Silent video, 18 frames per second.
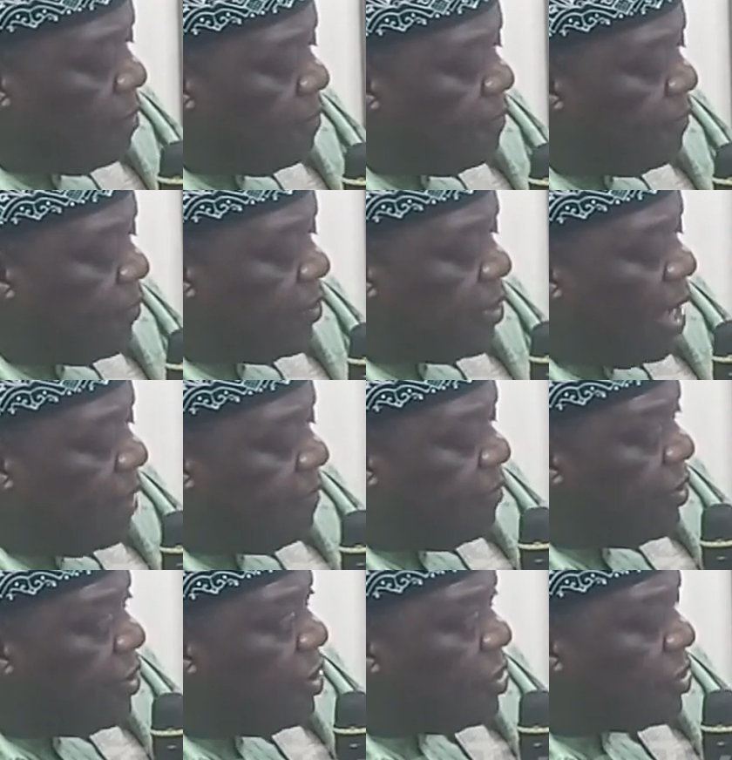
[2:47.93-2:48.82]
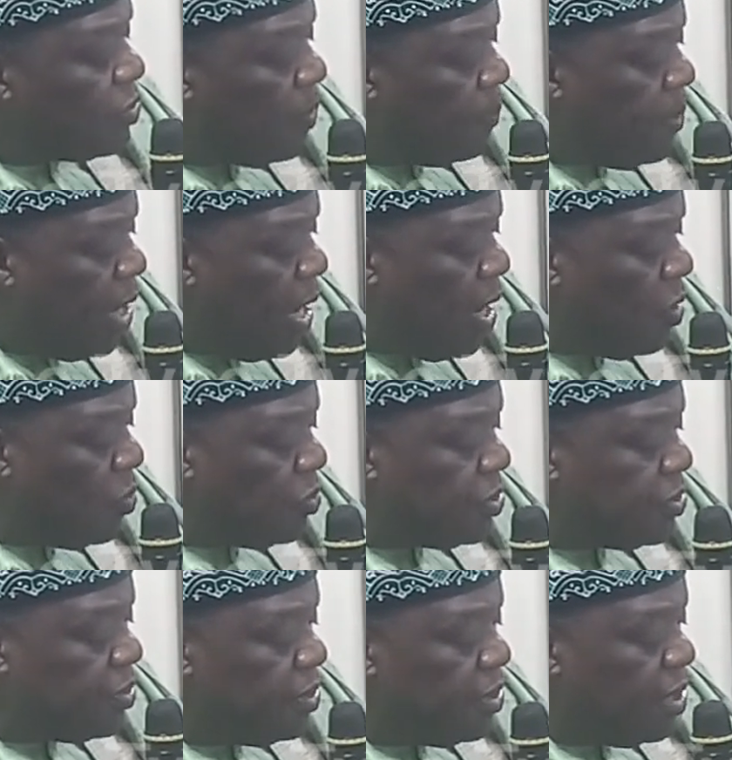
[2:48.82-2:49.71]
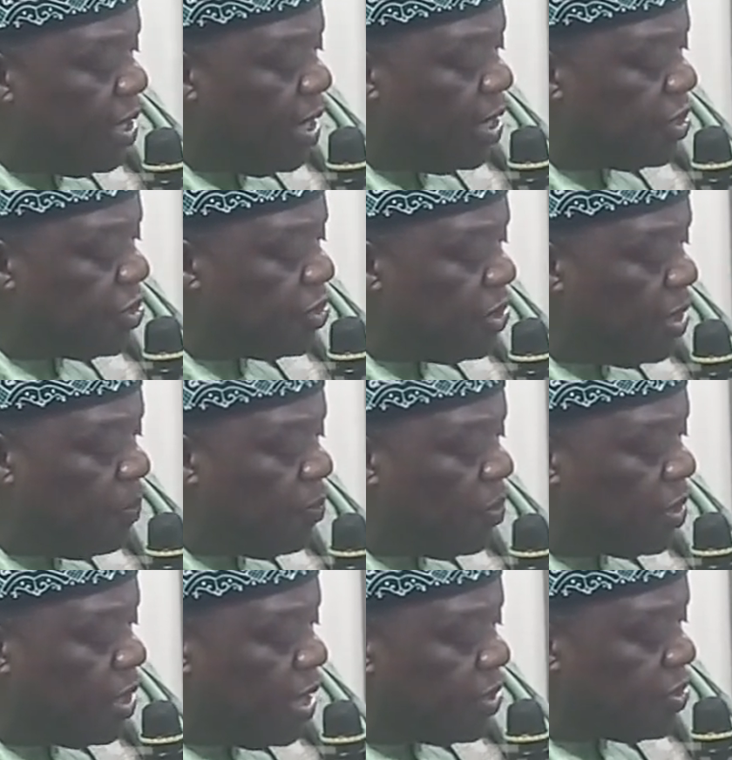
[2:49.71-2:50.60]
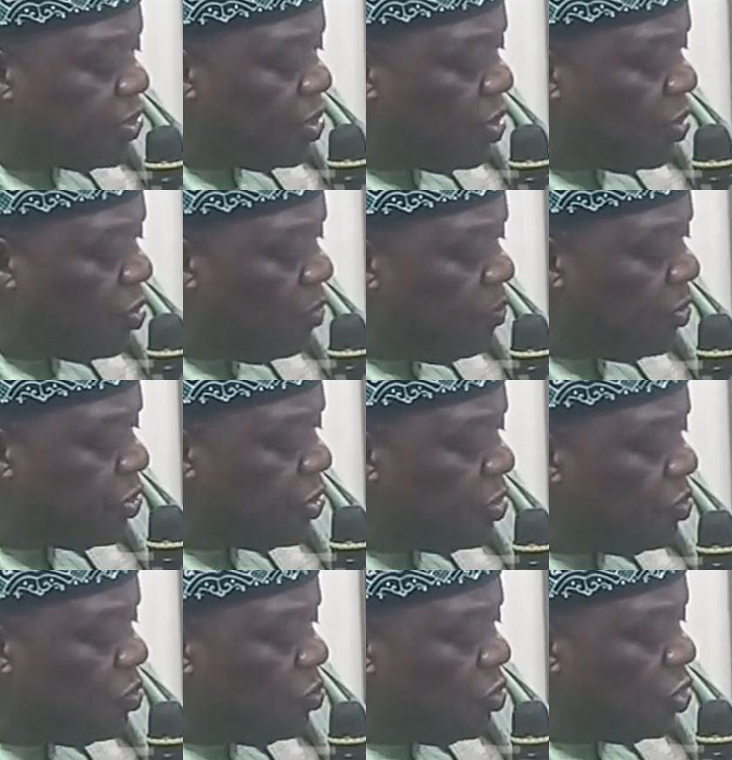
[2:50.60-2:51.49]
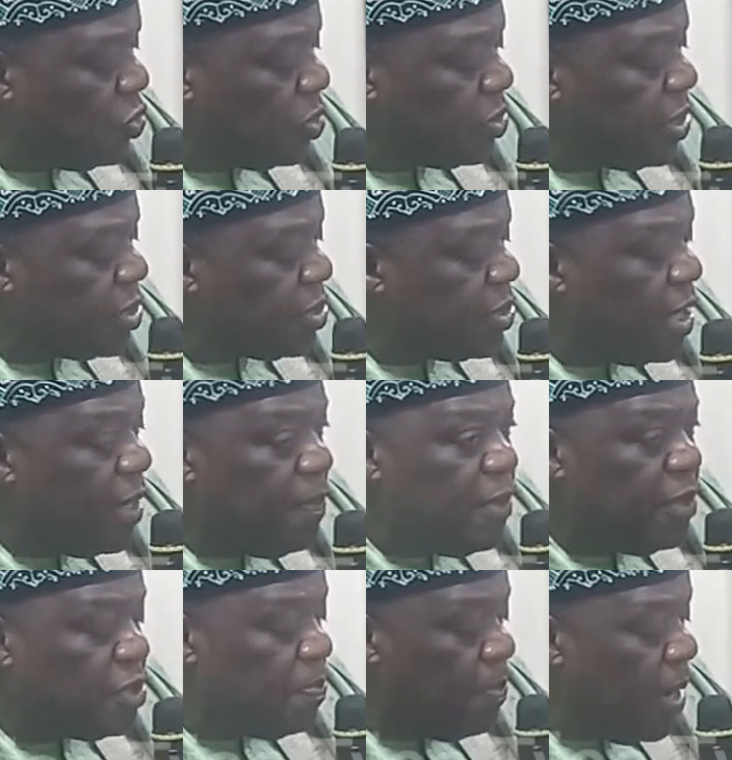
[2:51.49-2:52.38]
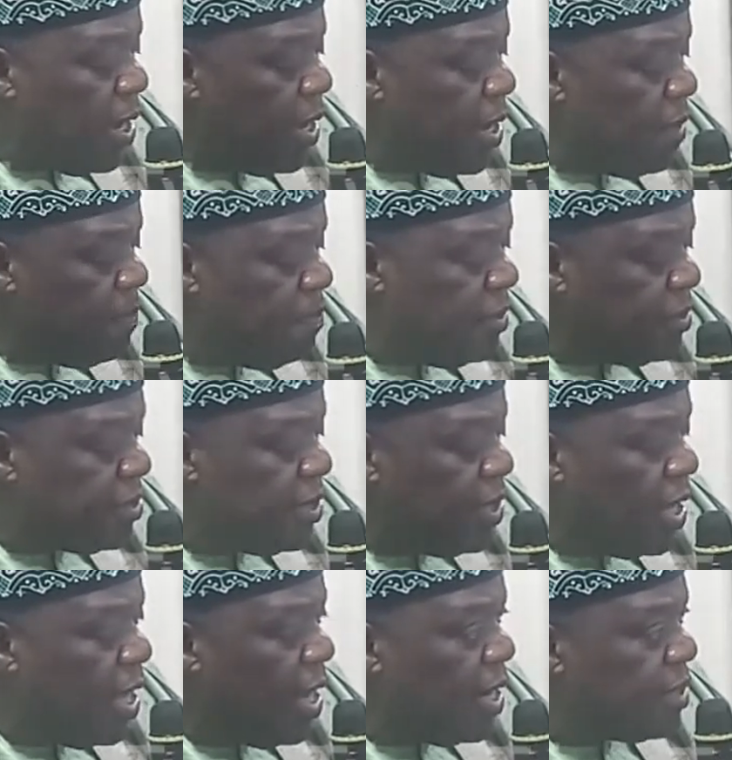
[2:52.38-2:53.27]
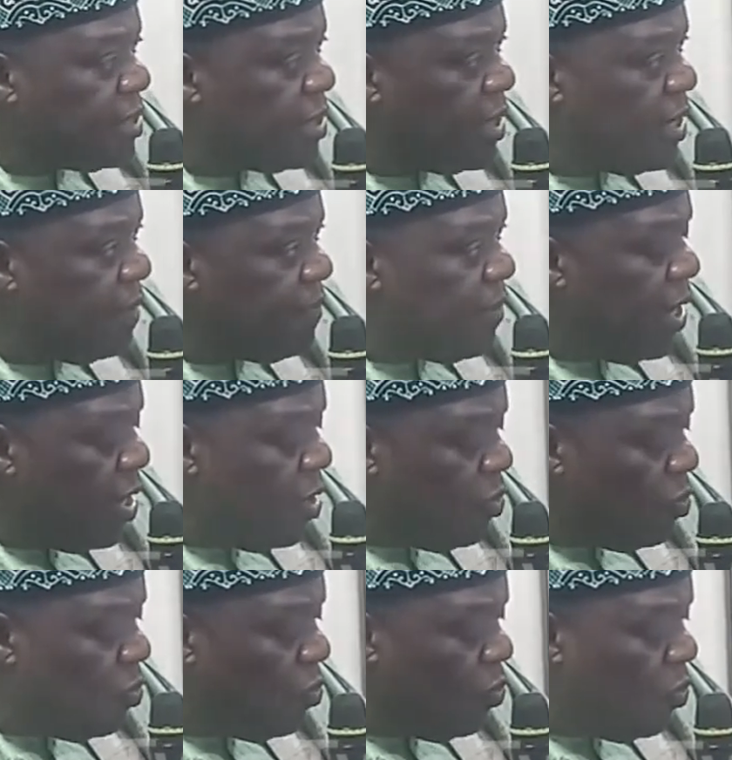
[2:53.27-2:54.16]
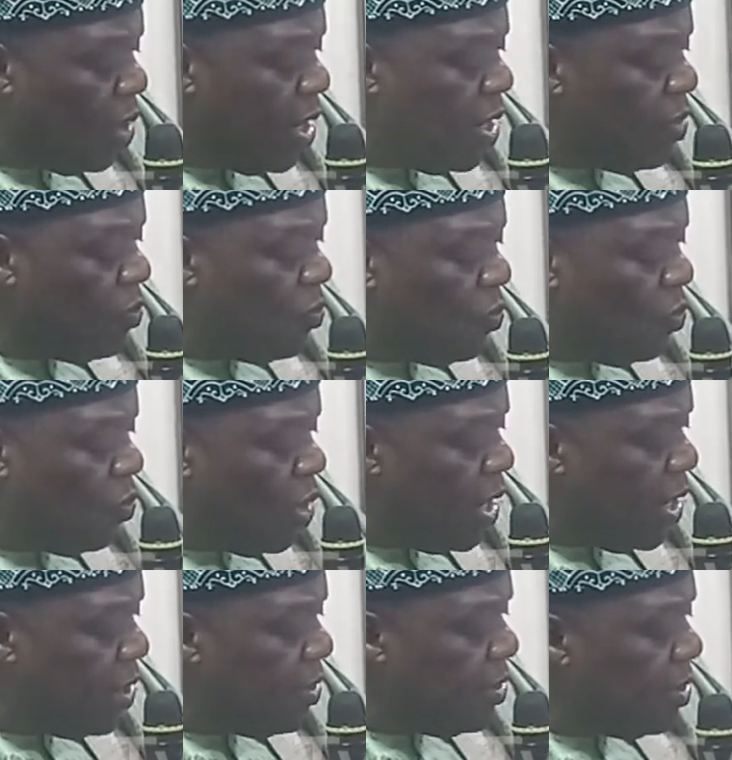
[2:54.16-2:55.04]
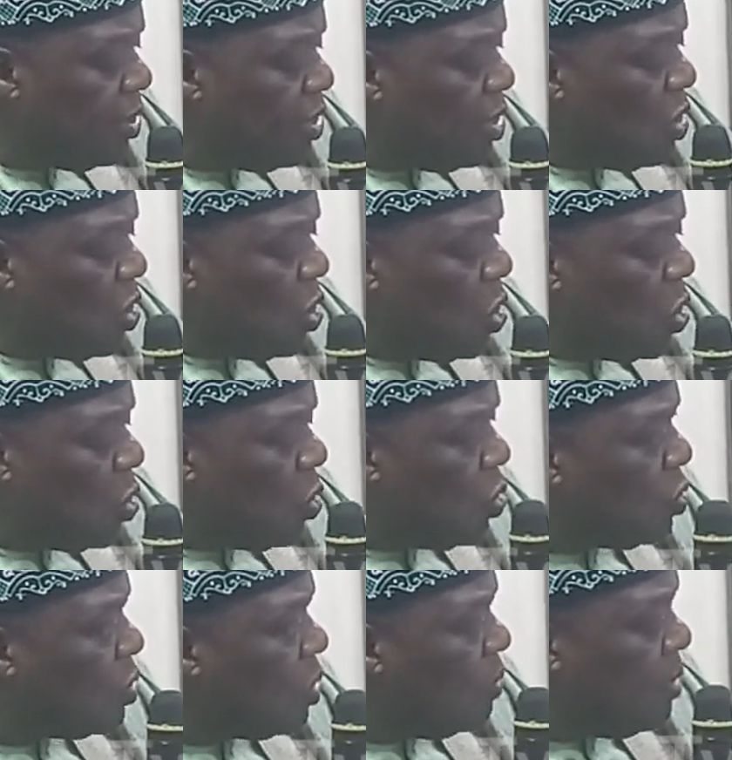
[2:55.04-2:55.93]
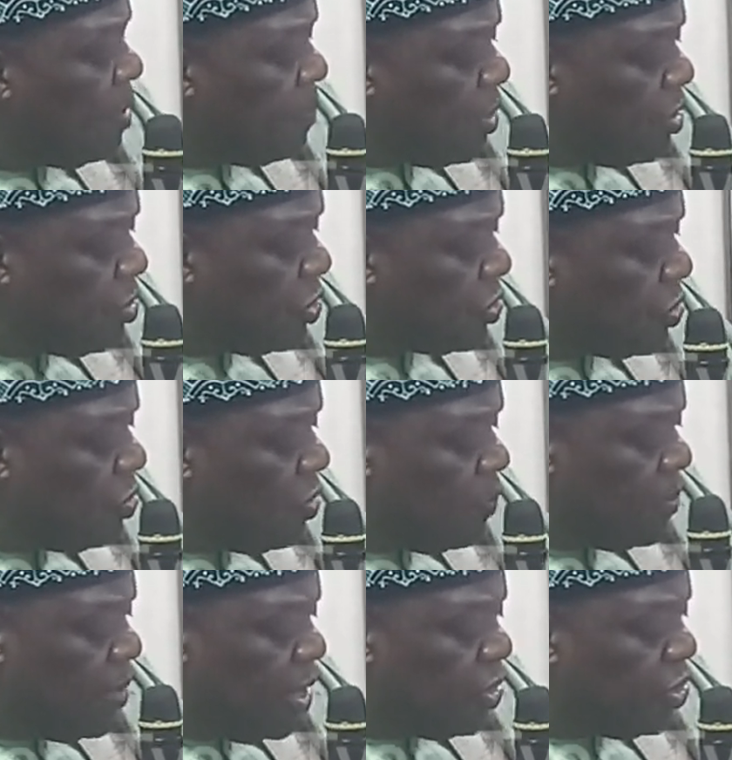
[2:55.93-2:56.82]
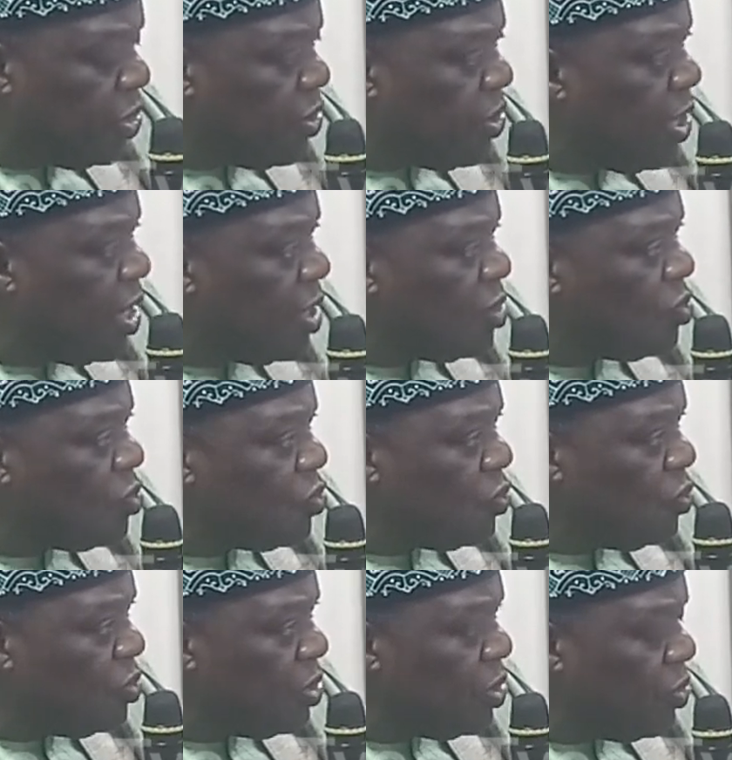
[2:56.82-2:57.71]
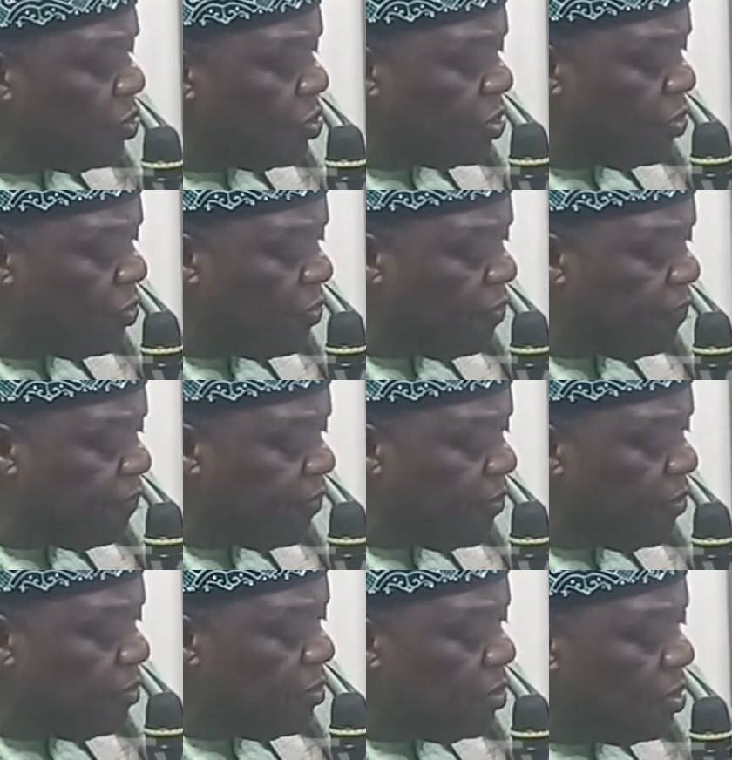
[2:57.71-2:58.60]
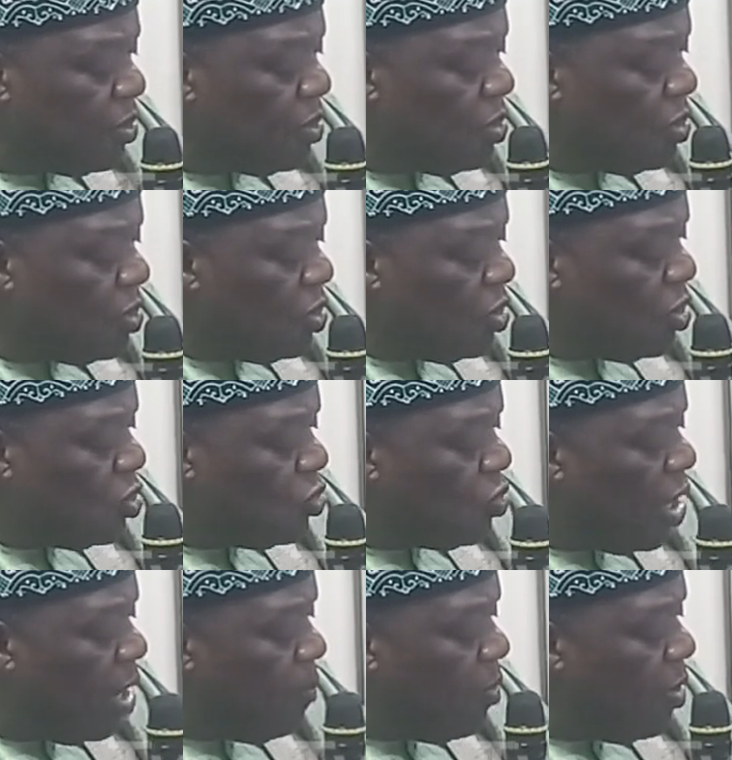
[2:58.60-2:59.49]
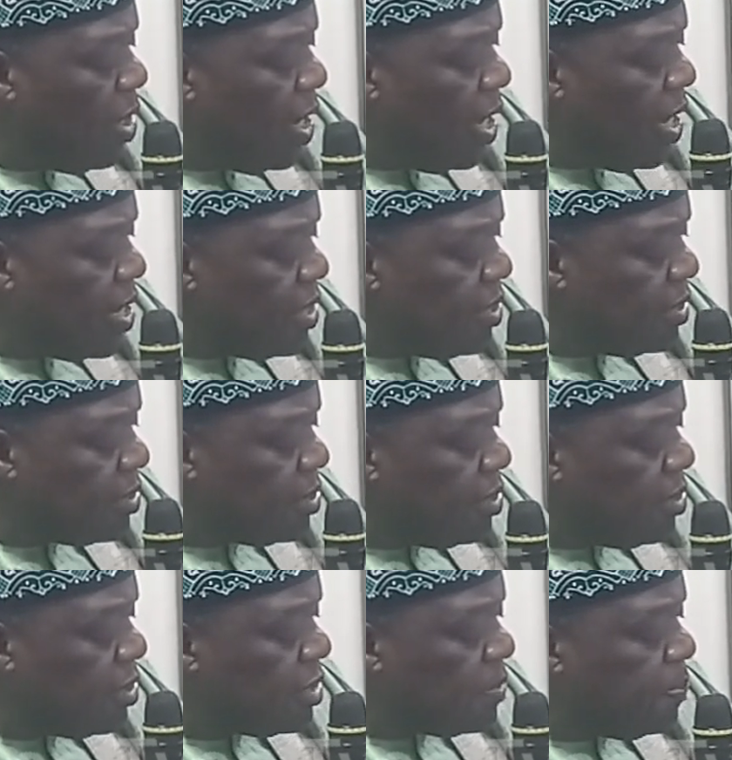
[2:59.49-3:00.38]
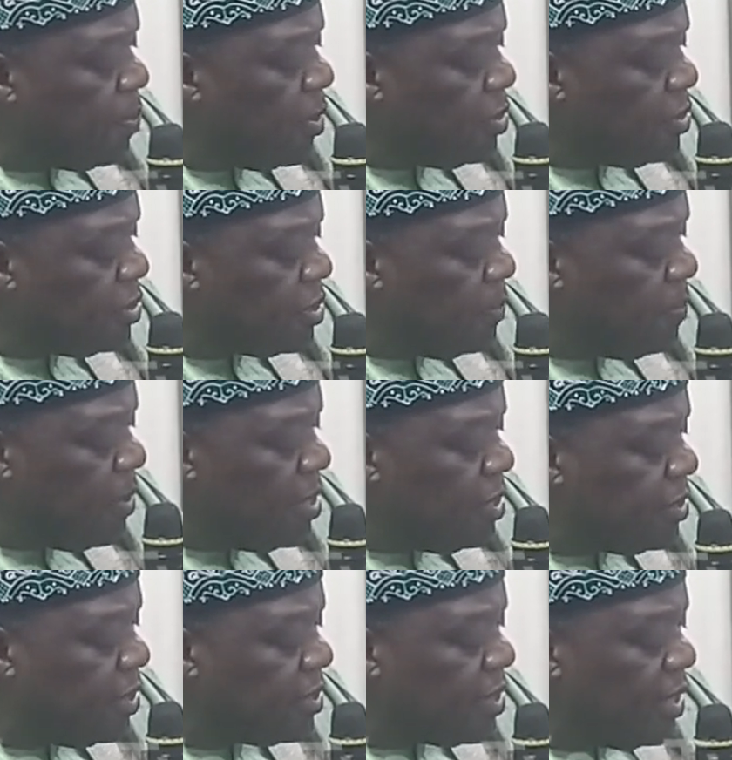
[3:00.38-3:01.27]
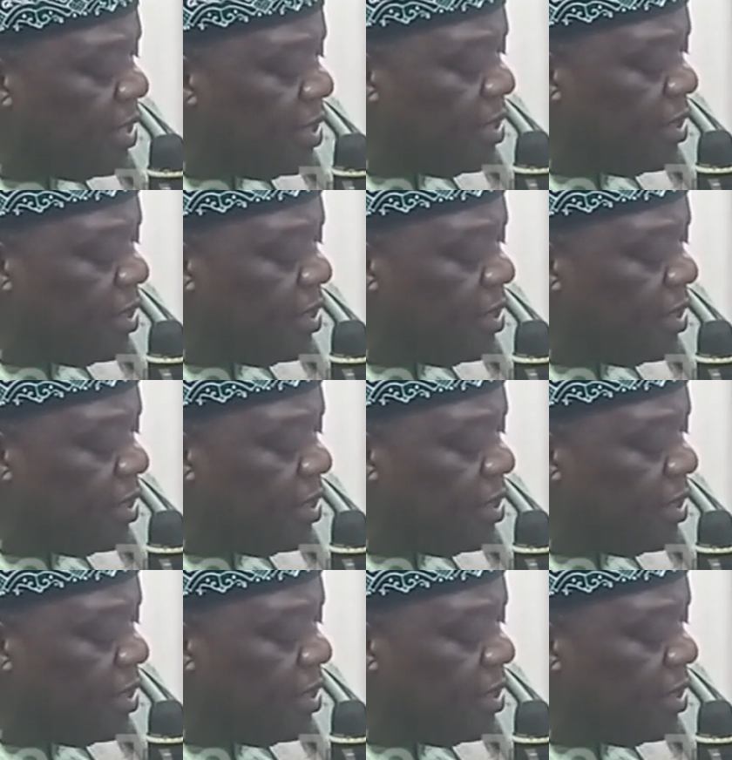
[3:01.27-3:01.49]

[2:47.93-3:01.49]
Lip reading: For the avoidance of doubt, the National Broadcasting Commission, which was established by NBC Act Cap N11, Laws of the Federation of Nigeria 2004, to among others responsibilities,